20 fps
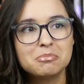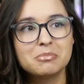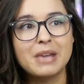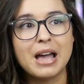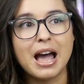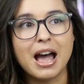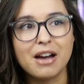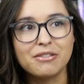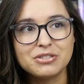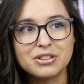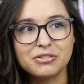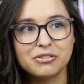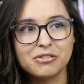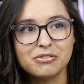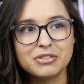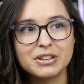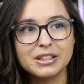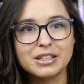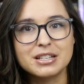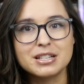have
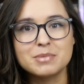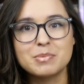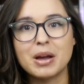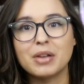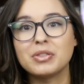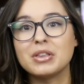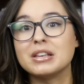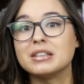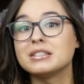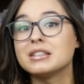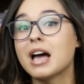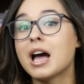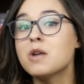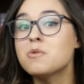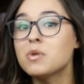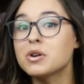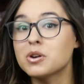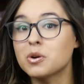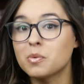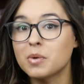different feelings about this. I
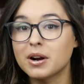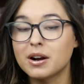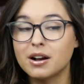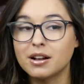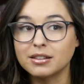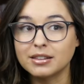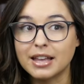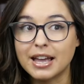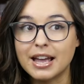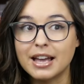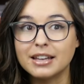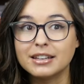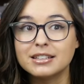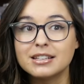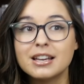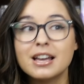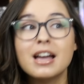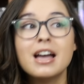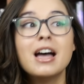wonder where I'll land.